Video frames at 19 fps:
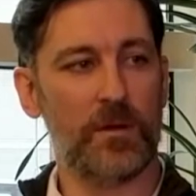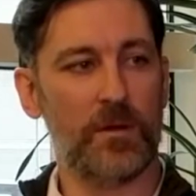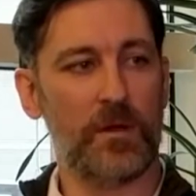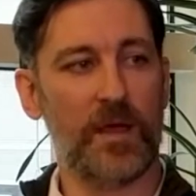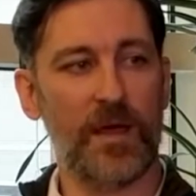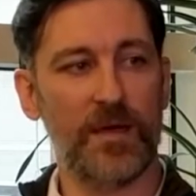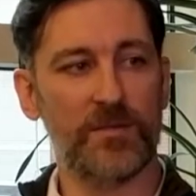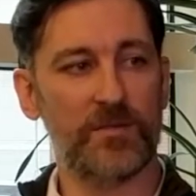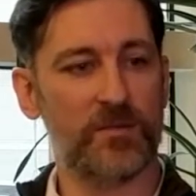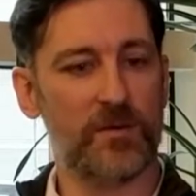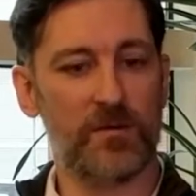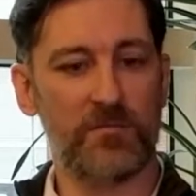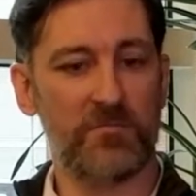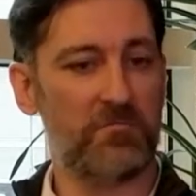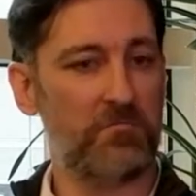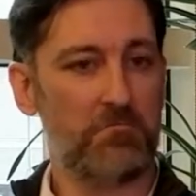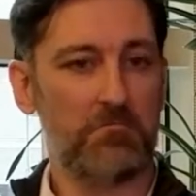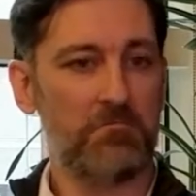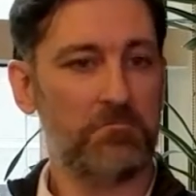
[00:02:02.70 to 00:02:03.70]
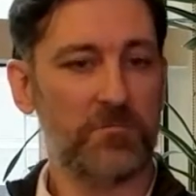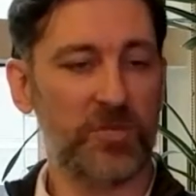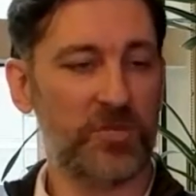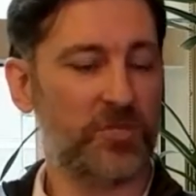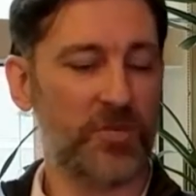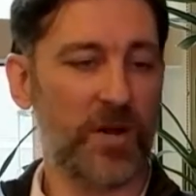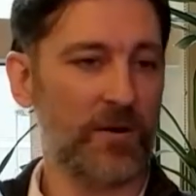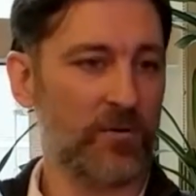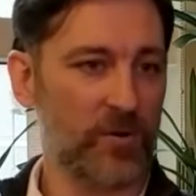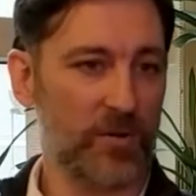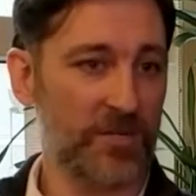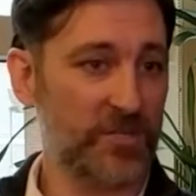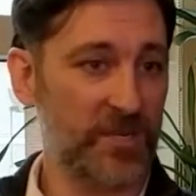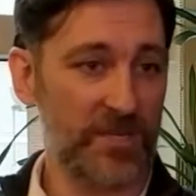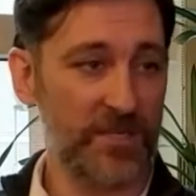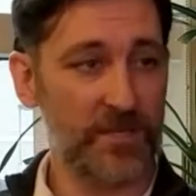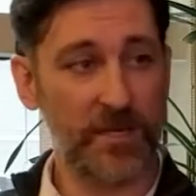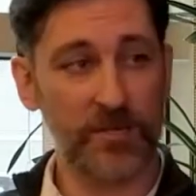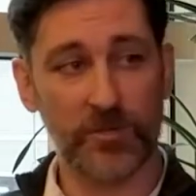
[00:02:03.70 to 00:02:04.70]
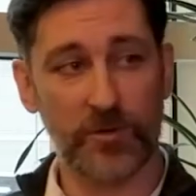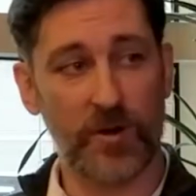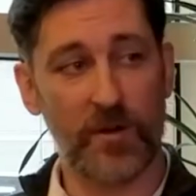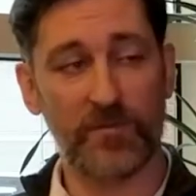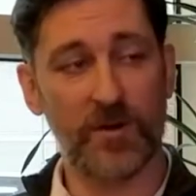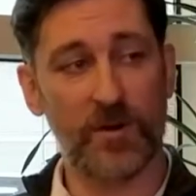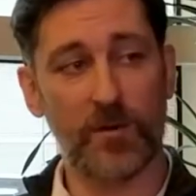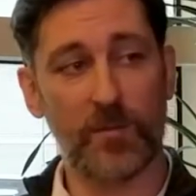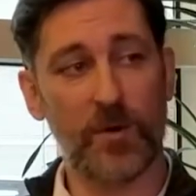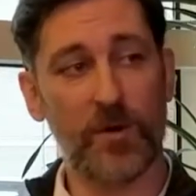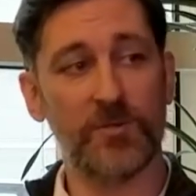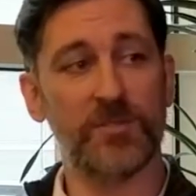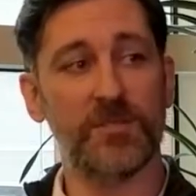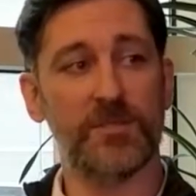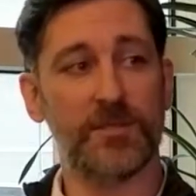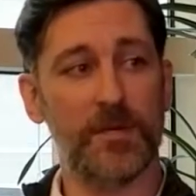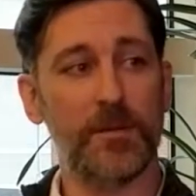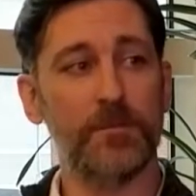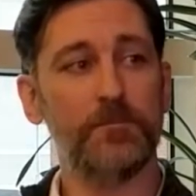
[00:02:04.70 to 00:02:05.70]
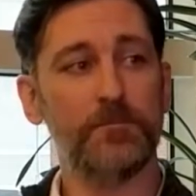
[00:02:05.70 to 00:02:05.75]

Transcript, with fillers: in a case of just general logistics or even an emergency.